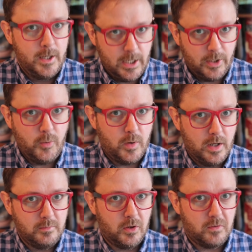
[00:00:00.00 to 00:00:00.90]
Hello,
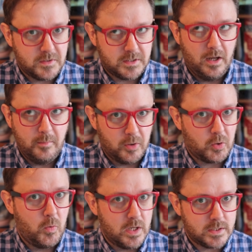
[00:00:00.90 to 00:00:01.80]
I'm Lawrence and I'm on a
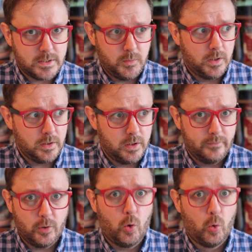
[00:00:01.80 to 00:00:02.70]
quest to
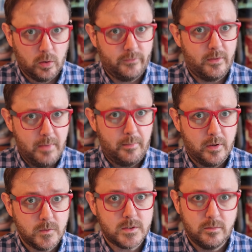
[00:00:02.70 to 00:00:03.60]
uncover all of the
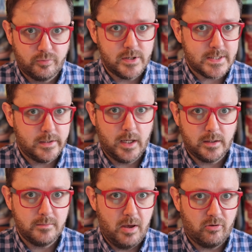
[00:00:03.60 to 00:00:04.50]
memos that Britain
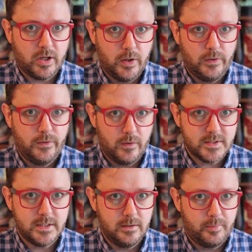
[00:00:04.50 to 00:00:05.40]
and America
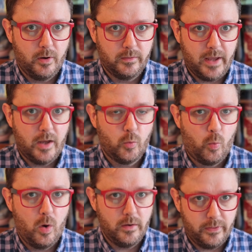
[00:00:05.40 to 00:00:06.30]
lost in the pond, and
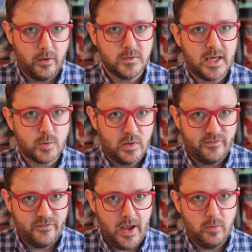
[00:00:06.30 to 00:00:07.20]
one of those, as we
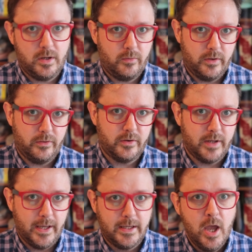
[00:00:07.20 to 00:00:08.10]
found out the other
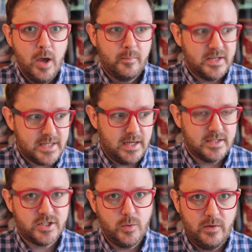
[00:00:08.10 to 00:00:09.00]
day,
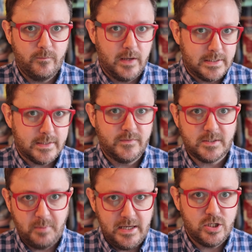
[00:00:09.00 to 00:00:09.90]
pertains to invasive
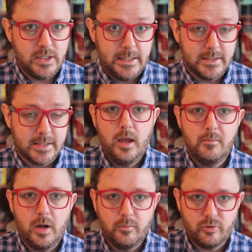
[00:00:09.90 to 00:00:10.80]
species. In
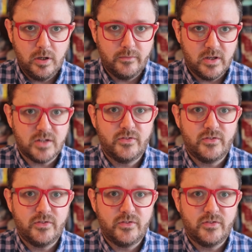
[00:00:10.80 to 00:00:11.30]
my previous